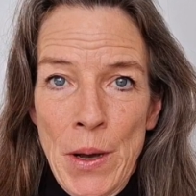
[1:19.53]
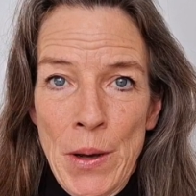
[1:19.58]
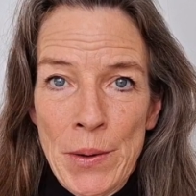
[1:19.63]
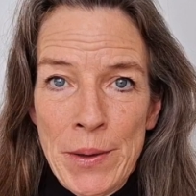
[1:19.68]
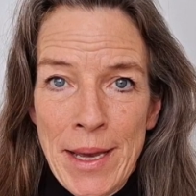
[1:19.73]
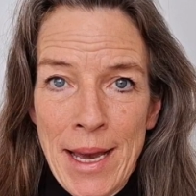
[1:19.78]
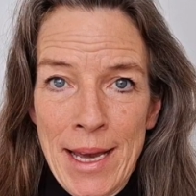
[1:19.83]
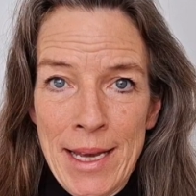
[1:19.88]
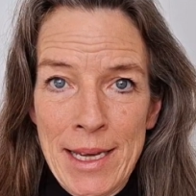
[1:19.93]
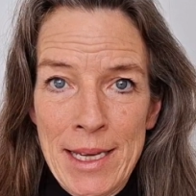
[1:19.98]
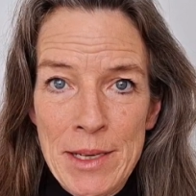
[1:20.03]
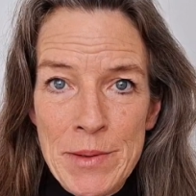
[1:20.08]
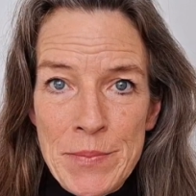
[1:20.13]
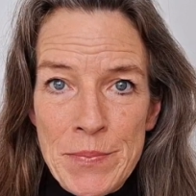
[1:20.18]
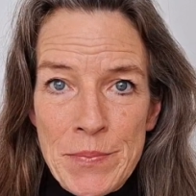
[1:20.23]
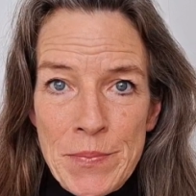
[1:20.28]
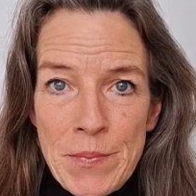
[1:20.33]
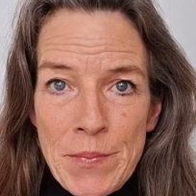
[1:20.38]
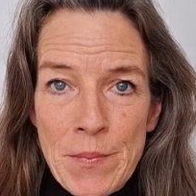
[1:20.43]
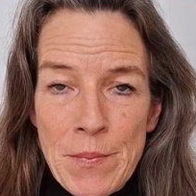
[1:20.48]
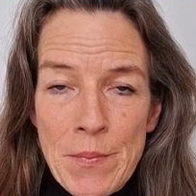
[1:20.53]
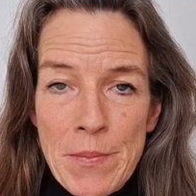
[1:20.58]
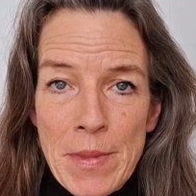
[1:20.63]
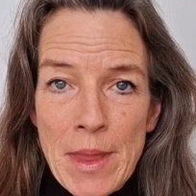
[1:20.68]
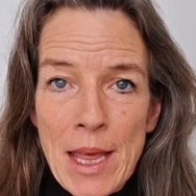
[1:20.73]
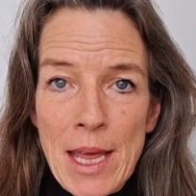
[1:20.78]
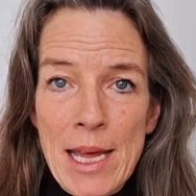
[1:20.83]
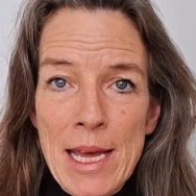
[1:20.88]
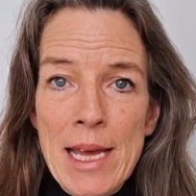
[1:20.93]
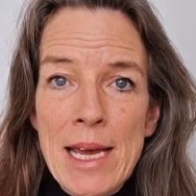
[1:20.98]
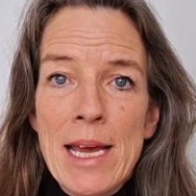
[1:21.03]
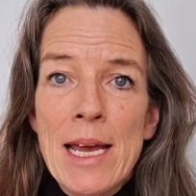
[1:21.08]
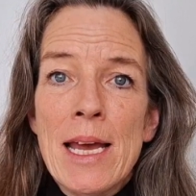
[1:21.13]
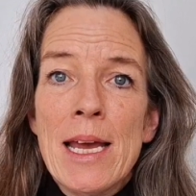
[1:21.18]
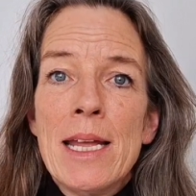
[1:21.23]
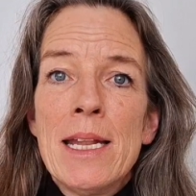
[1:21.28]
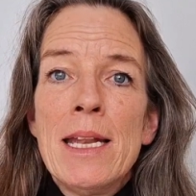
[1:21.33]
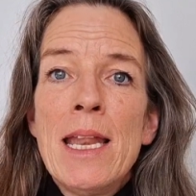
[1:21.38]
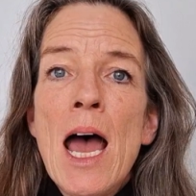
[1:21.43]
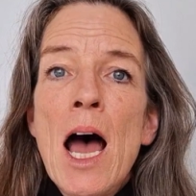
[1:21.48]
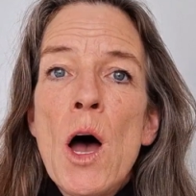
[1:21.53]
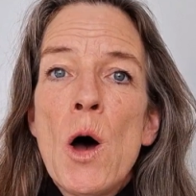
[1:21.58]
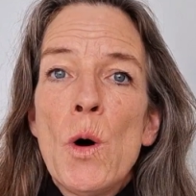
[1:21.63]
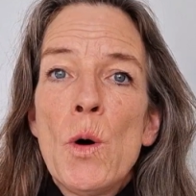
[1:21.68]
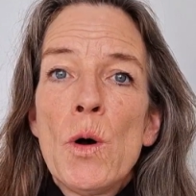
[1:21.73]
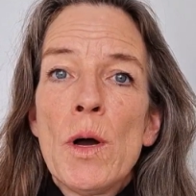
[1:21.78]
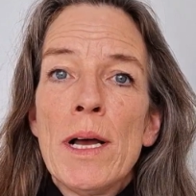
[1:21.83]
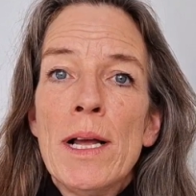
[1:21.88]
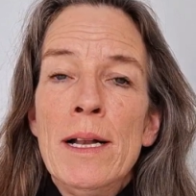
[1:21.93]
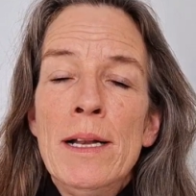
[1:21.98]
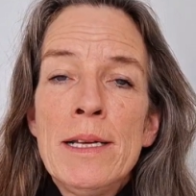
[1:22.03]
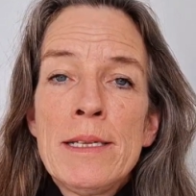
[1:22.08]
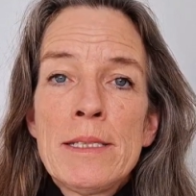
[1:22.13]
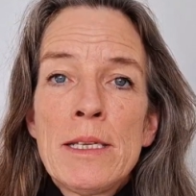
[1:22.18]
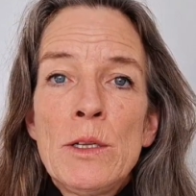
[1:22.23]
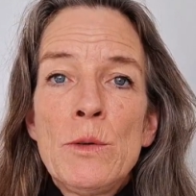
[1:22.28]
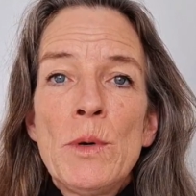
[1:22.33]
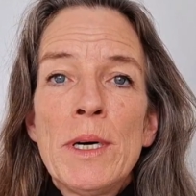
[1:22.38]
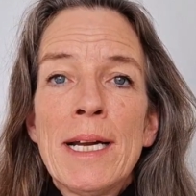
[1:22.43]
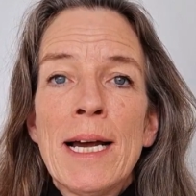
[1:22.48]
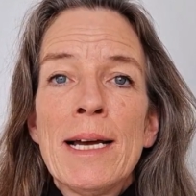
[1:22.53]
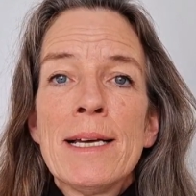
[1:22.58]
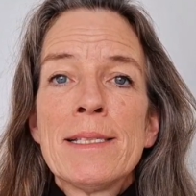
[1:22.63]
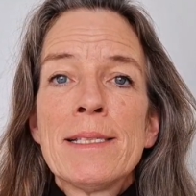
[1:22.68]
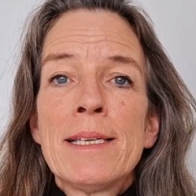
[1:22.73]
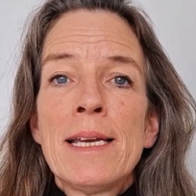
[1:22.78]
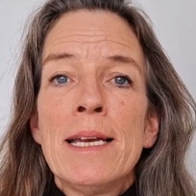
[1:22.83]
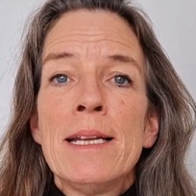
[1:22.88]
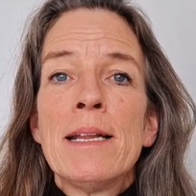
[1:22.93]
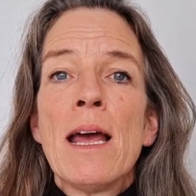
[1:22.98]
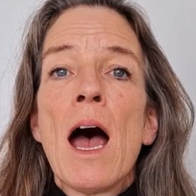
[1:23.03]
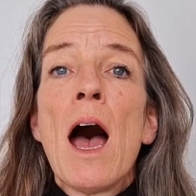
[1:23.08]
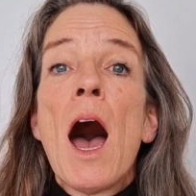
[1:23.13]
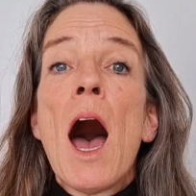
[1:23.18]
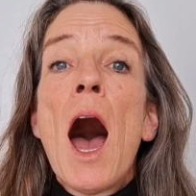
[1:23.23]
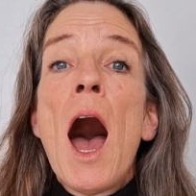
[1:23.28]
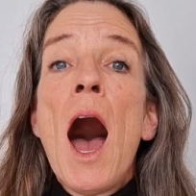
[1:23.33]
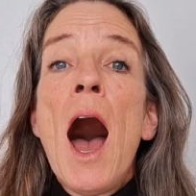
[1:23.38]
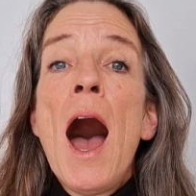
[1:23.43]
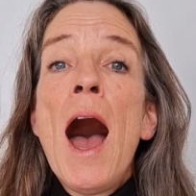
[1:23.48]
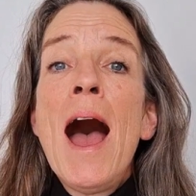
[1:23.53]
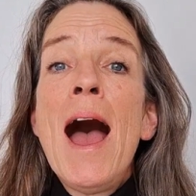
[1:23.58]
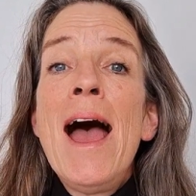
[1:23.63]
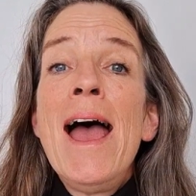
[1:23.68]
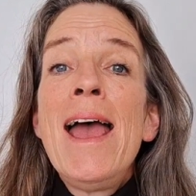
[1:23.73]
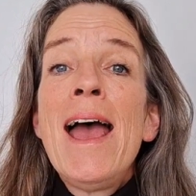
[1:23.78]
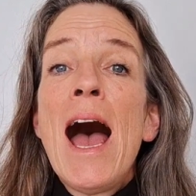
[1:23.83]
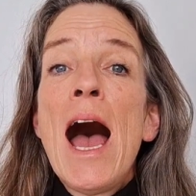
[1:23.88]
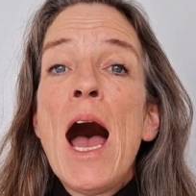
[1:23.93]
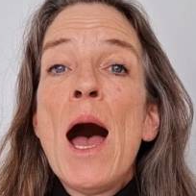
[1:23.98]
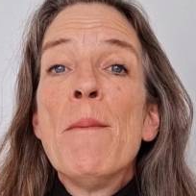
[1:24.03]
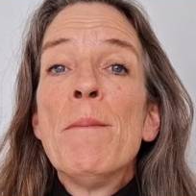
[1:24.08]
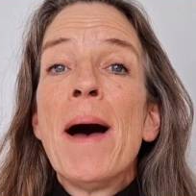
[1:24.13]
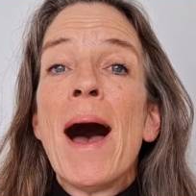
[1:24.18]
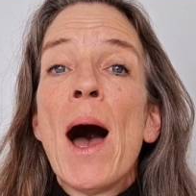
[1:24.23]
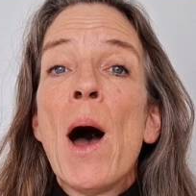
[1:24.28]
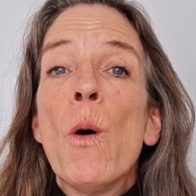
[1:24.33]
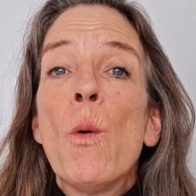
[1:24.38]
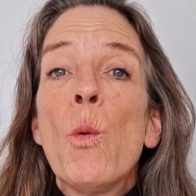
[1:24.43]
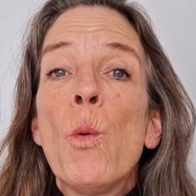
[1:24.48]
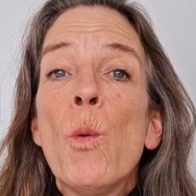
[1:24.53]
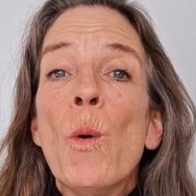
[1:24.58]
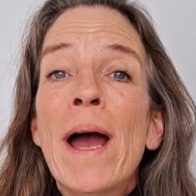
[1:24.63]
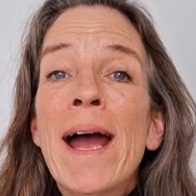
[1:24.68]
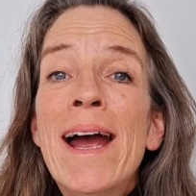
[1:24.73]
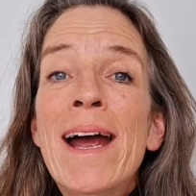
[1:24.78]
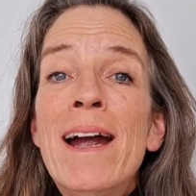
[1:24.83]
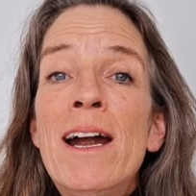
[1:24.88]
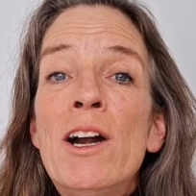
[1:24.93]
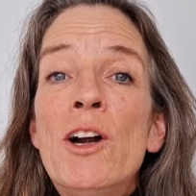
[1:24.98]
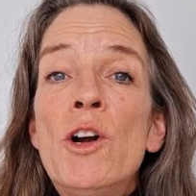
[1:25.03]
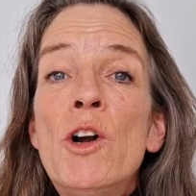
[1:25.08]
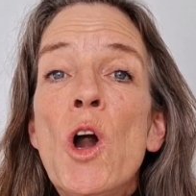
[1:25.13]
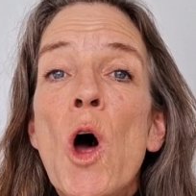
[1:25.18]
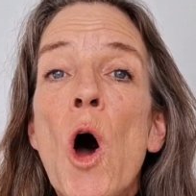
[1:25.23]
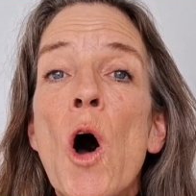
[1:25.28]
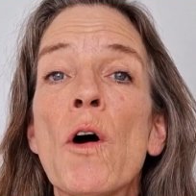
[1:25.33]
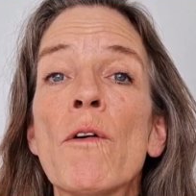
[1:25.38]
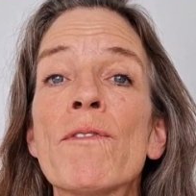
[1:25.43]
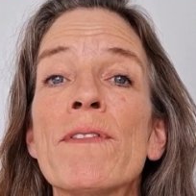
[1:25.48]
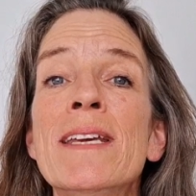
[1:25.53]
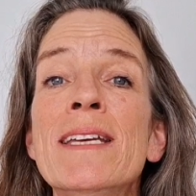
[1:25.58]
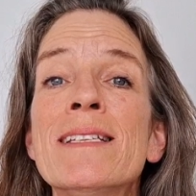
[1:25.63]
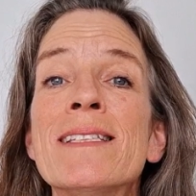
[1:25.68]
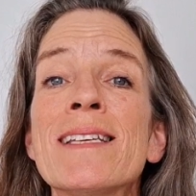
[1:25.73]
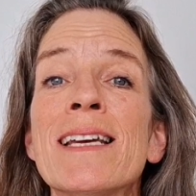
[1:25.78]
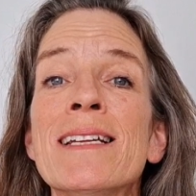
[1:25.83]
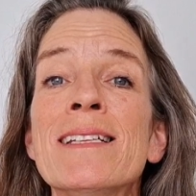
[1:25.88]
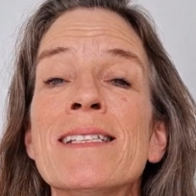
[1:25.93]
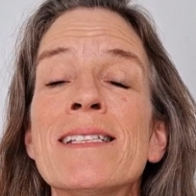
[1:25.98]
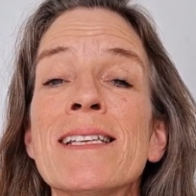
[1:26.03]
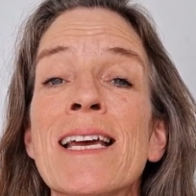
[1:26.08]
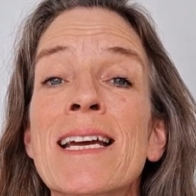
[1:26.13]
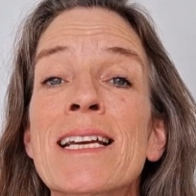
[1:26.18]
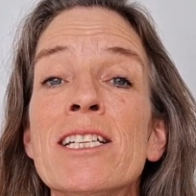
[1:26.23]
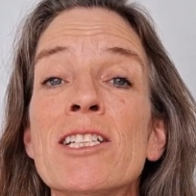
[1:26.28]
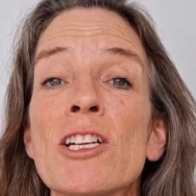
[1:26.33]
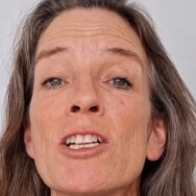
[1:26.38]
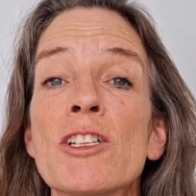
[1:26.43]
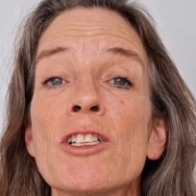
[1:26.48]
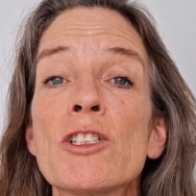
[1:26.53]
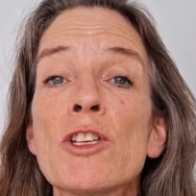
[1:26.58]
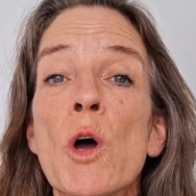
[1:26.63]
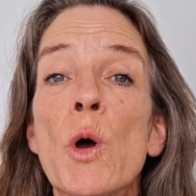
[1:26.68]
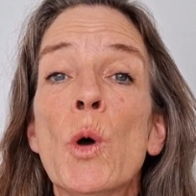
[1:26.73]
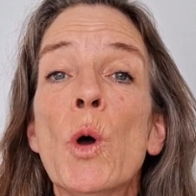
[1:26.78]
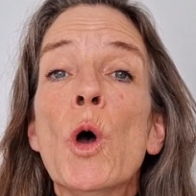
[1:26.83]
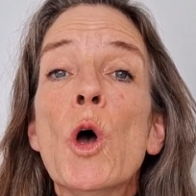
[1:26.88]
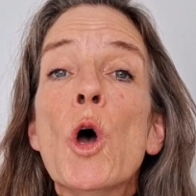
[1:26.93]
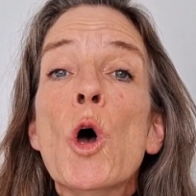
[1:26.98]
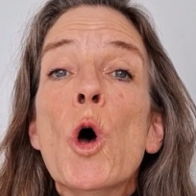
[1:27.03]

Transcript: Okay. Now, listen what I said. I am aware of the sensation. So,